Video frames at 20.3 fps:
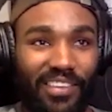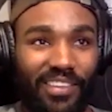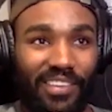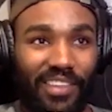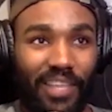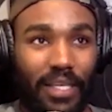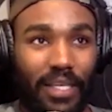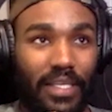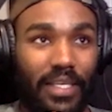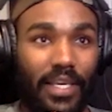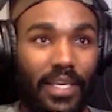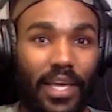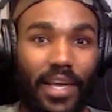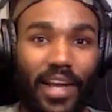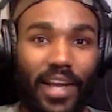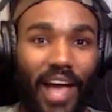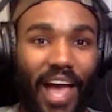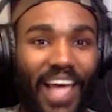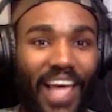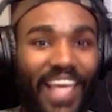Like get
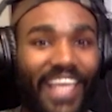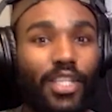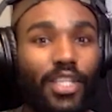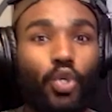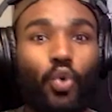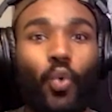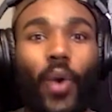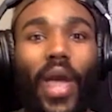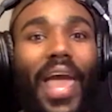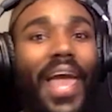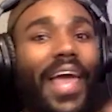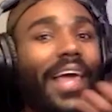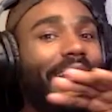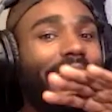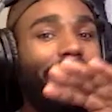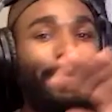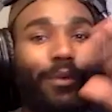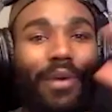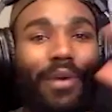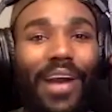a, I think
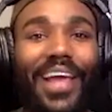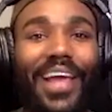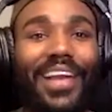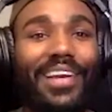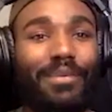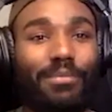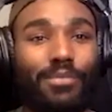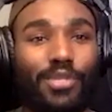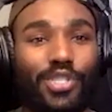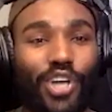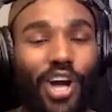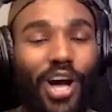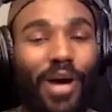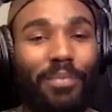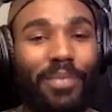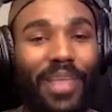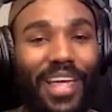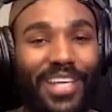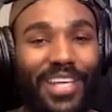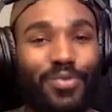any random
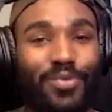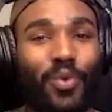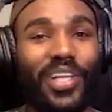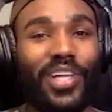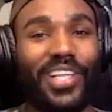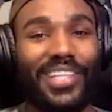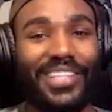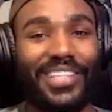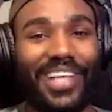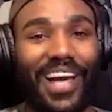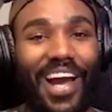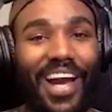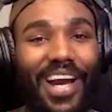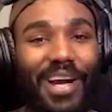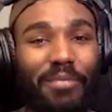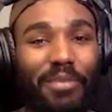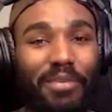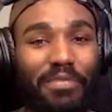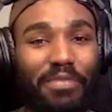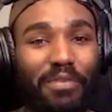job that is willing to
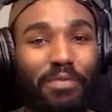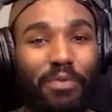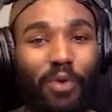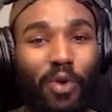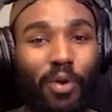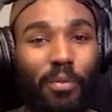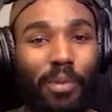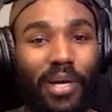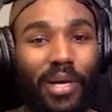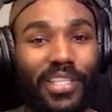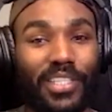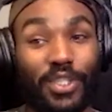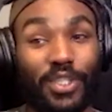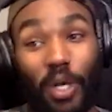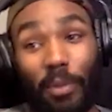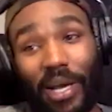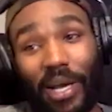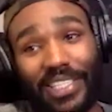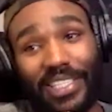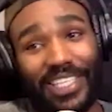hire me for four months. So
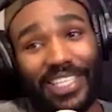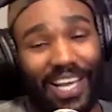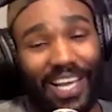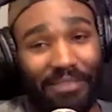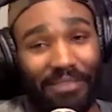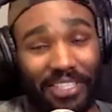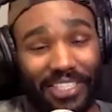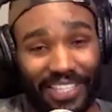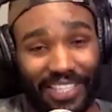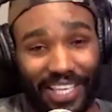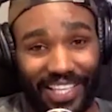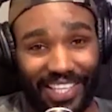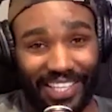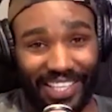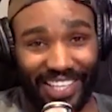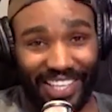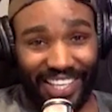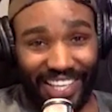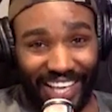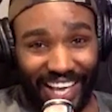I'm actually kind of excited.
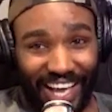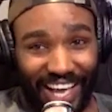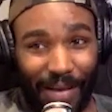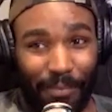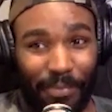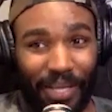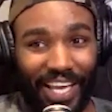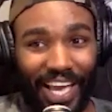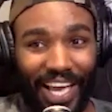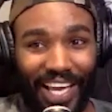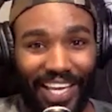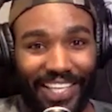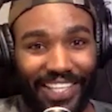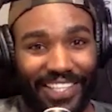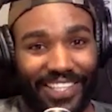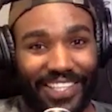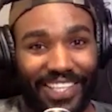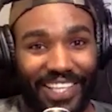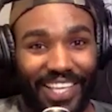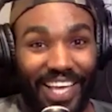I'm like, I
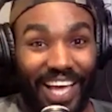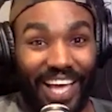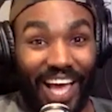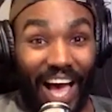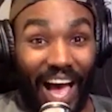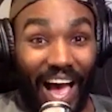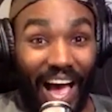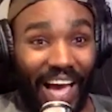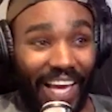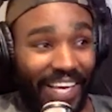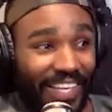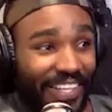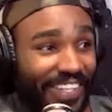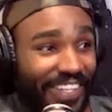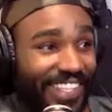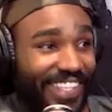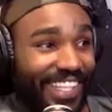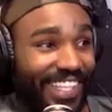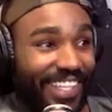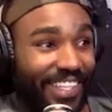could I
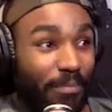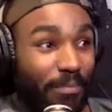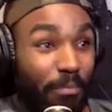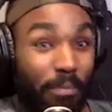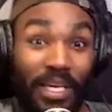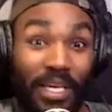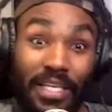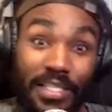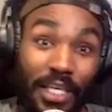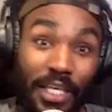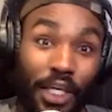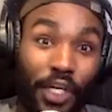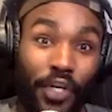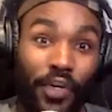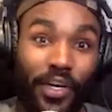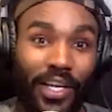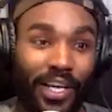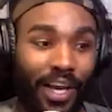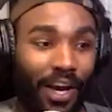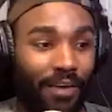could be a
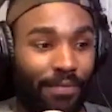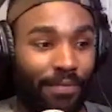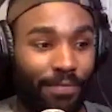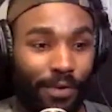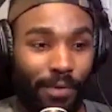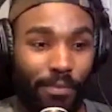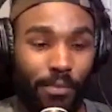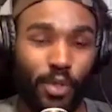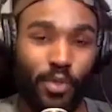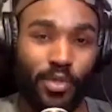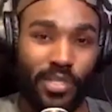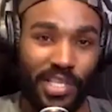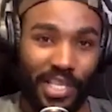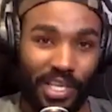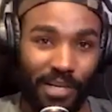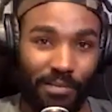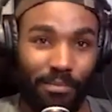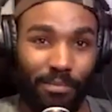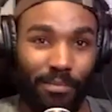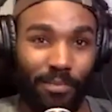security guard for a
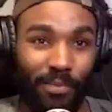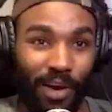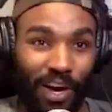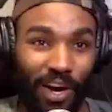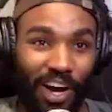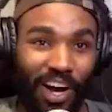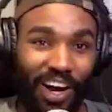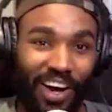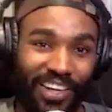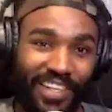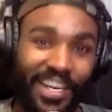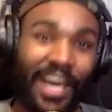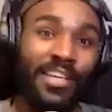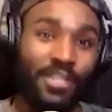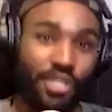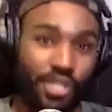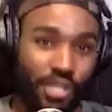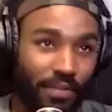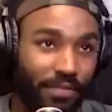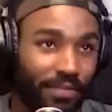museum,
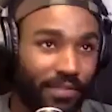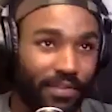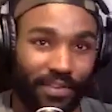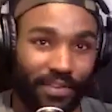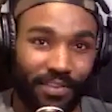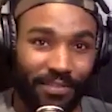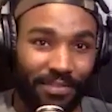night shift.